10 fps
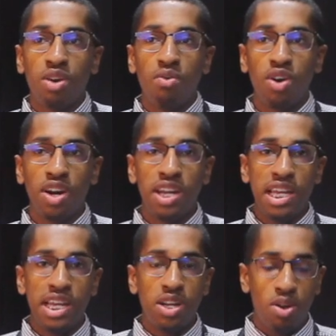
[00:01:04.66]
We're going to
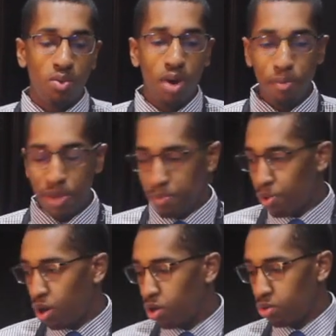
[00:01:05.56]
need one big
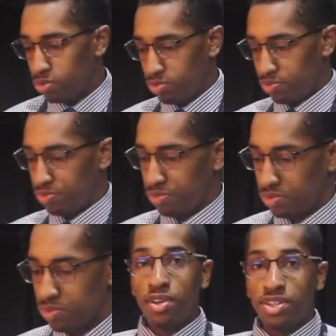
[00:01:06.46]
bowl.
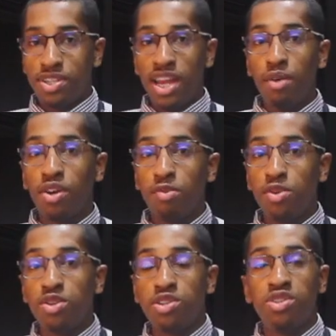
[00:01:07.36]
Today we're going to
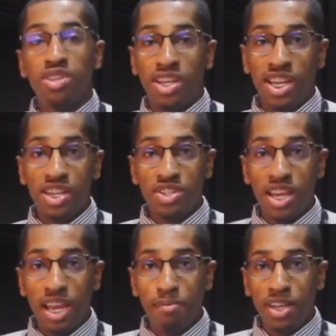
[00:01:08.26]
be using the
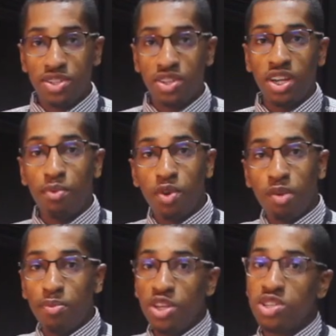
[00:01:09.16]
KitchenAid Mixer, and we're
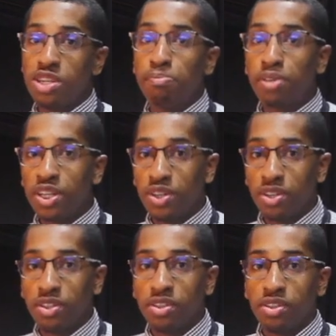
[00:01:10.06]
going to be using the
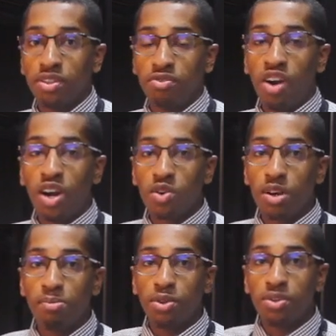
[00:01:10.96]
blender for our
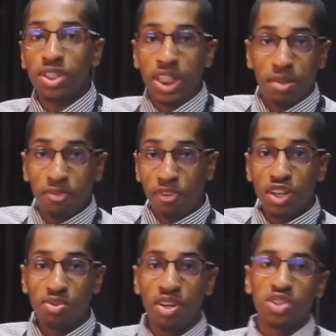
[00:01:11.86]
crumble.
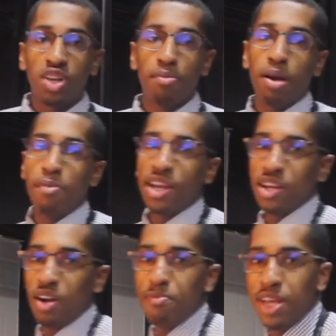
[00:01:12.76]
First, we're going to start by
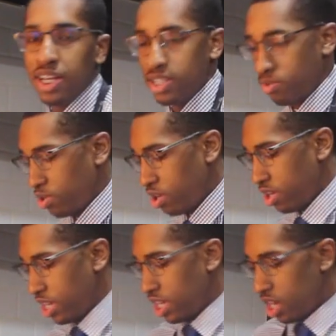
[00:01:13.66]
making our mix. We're
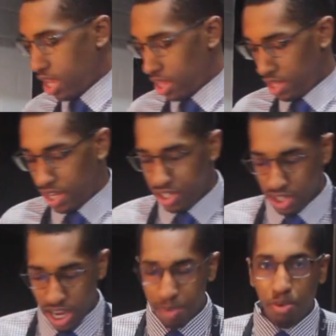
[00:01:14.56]
going to need the
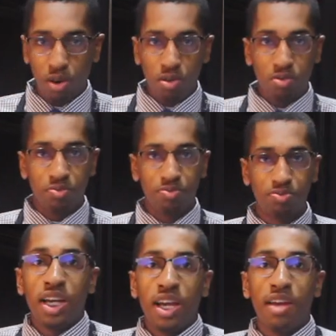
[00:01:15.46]
KitchenAid bowl.
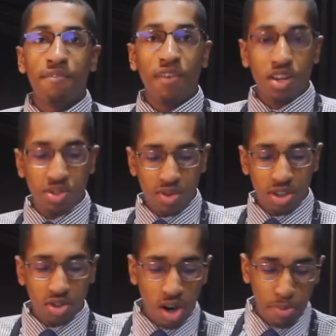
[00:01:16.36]
And first, we're going
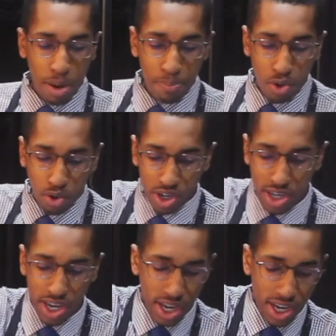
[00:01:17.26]
to start by pouring
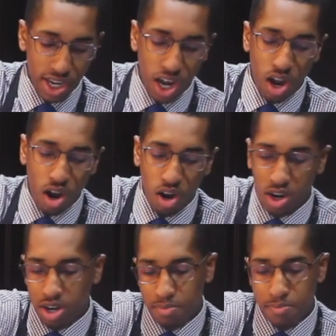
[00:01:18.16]
in
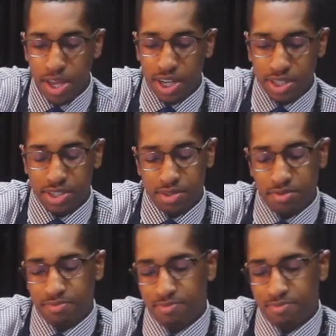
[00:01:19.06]
our mix.